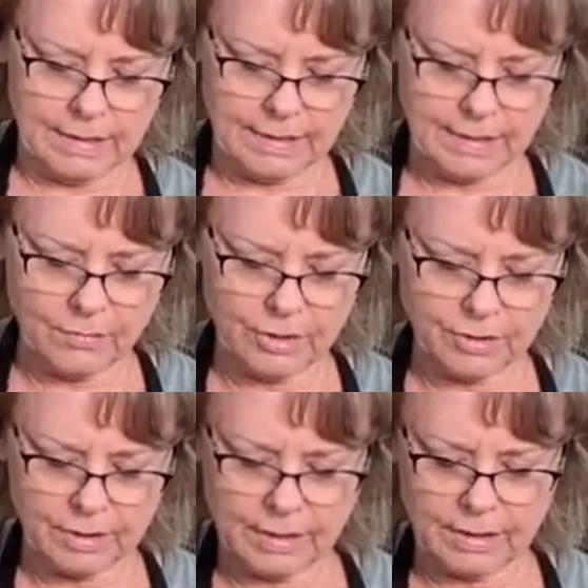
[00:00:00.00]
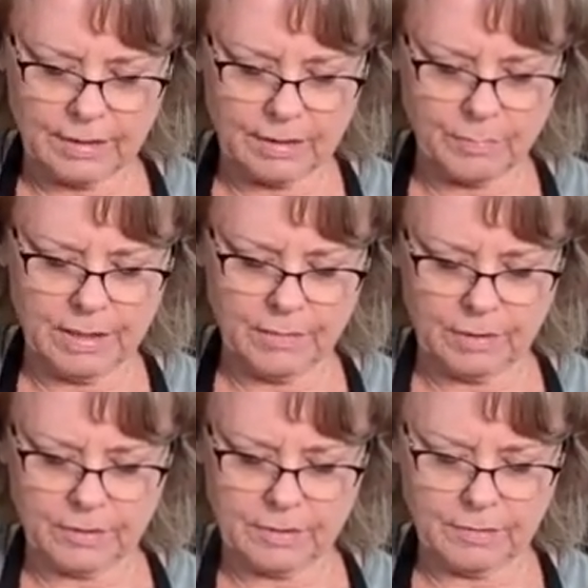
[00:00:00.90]
Now we just got to get this peanut
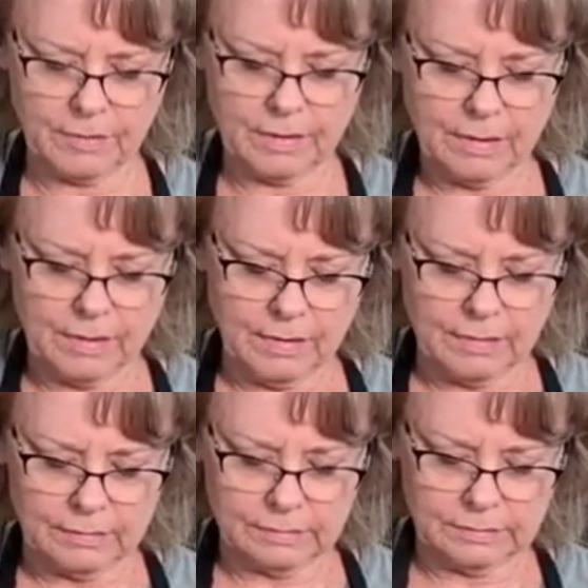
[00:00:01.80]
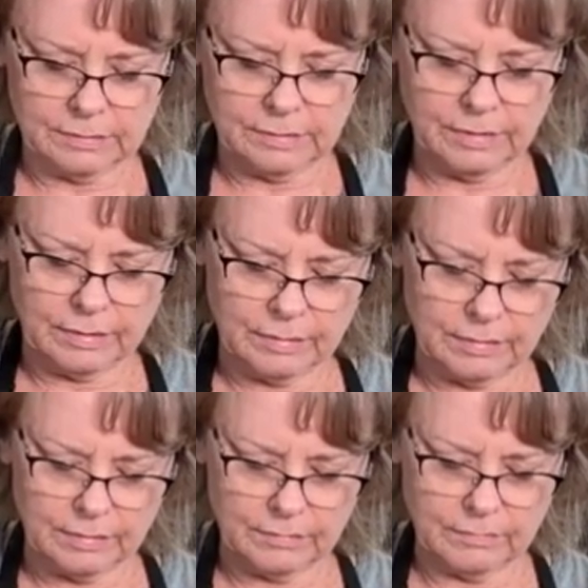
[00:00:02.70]
butter
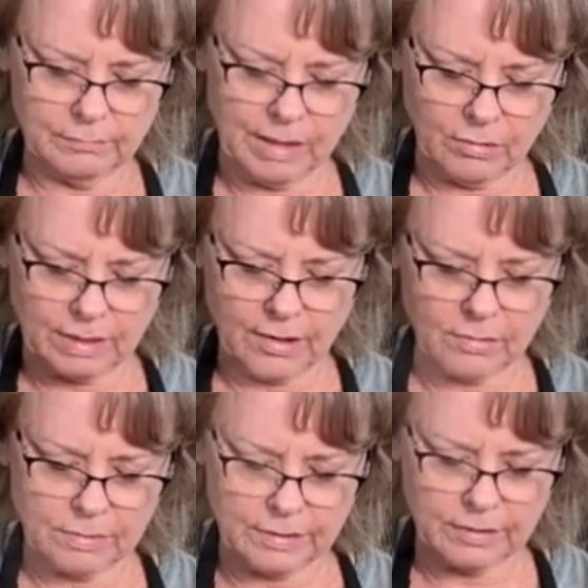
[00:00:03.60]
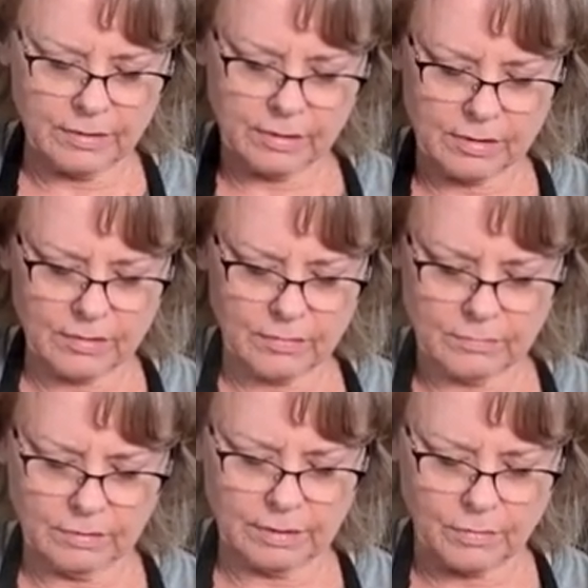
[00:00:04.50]
to melt down into this
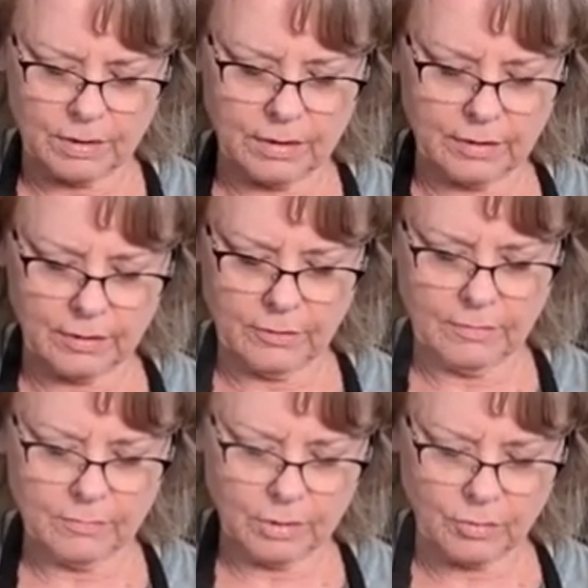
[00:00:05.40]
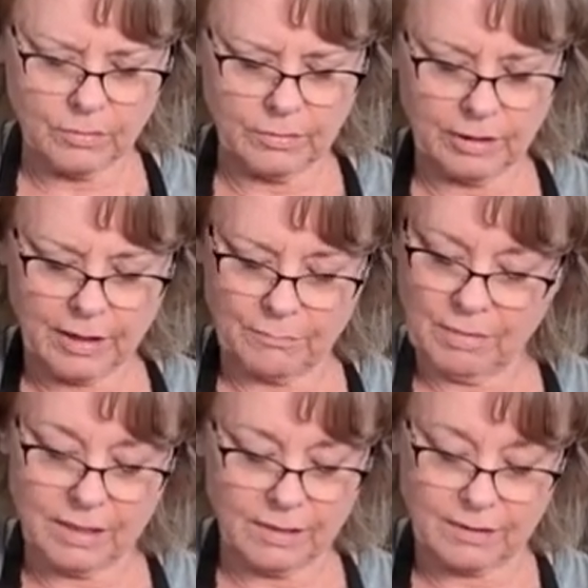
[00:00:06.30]
liquid here, which will only take a
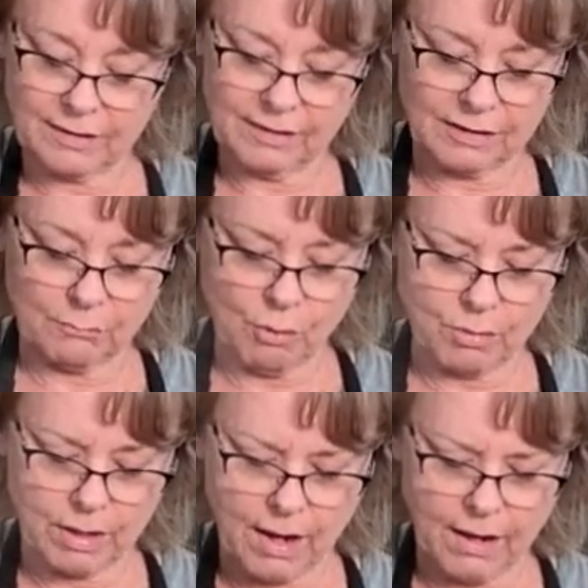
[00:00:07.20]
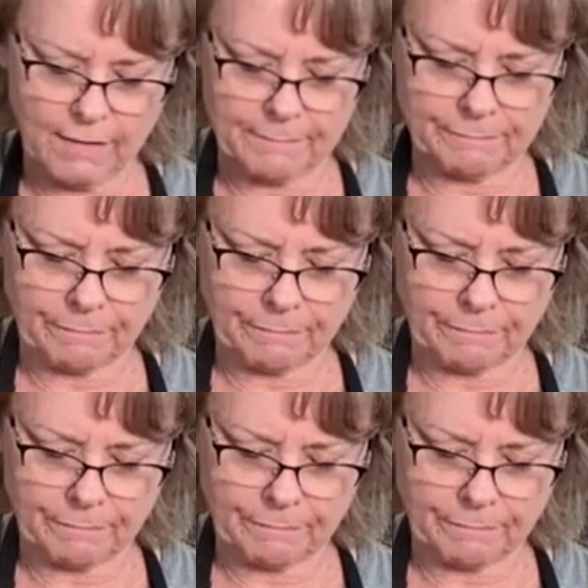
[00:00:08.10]
minute because it's smoking hot.